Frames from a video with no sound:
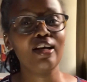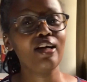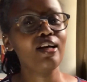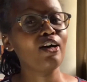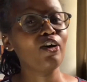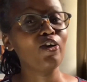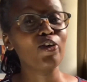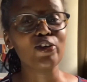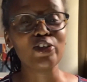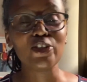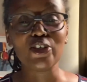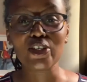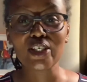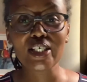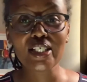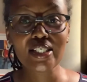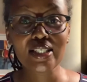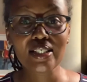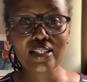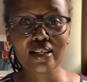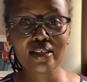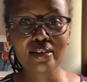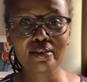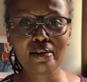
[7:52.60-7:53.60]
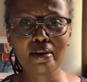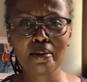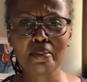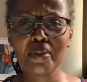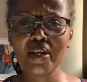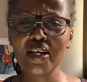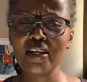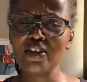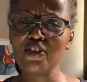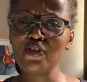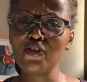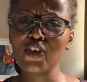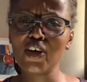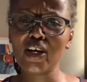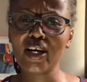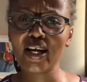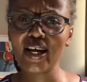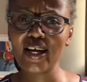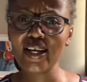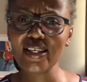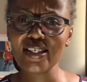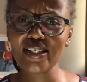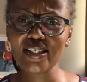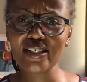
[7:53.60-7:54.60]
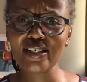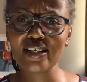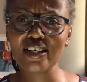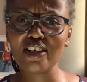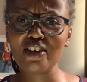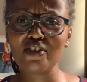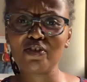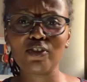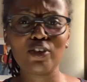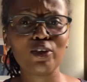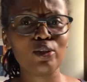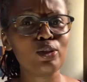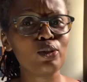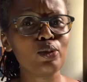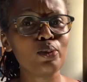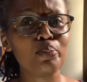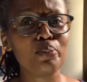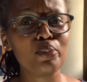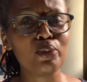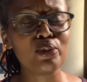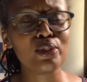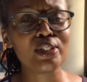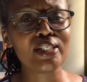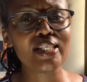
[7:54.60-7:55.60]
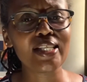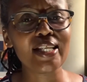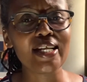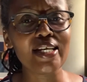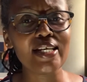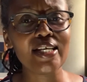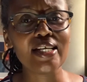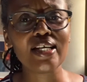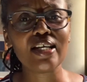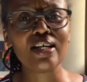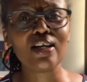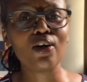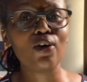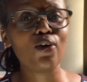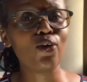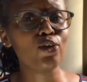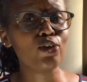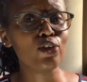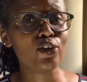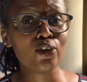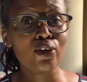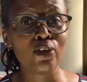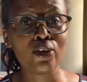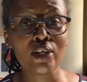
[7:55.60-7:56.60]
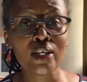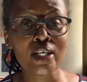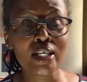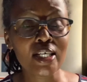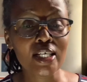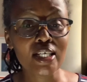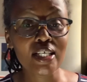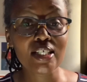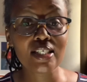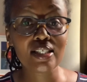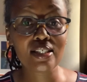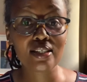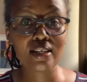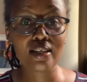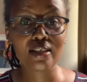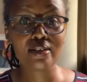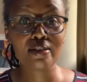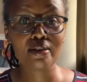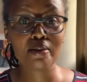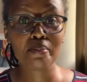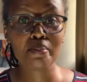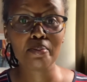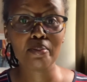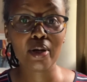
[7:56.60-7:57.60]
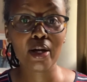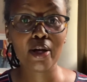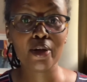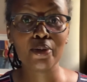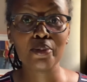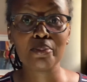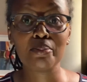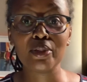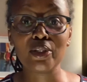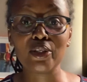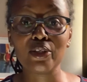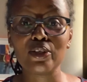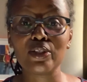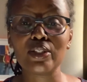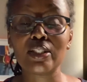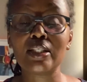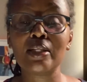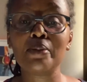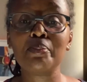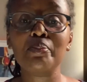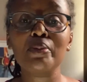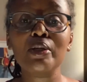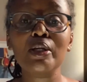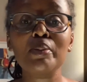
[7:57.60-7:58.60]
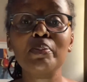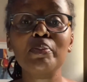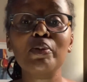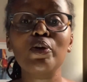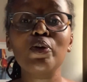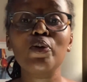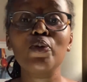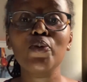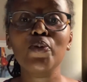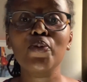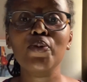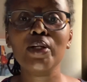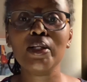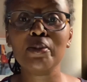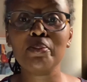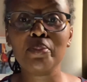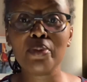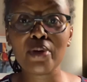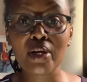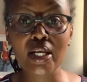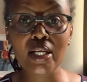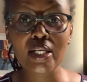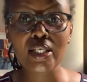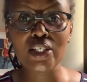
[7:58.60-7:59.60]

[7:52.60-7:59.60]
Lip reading: on your Instagram, and if you're kind enough, also put the link on your Instagram bio, because the people who will bring